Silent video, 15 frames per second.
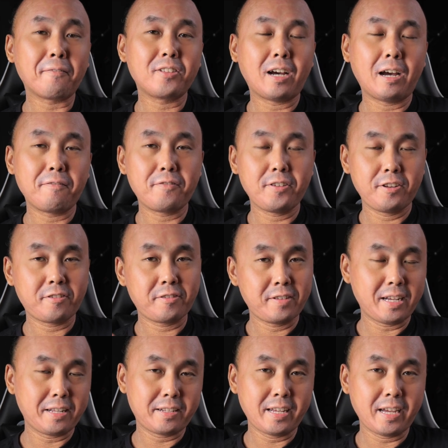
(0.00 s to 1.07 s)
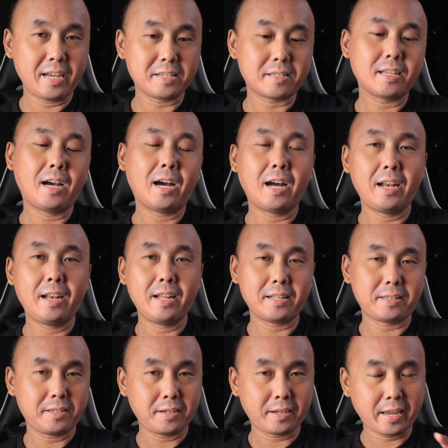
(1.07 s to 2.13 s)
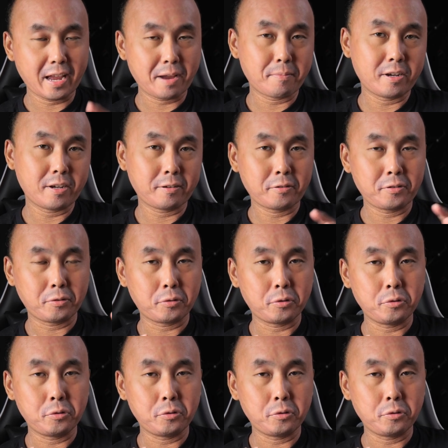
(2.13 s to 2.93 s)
after I finished that test, I let the camera to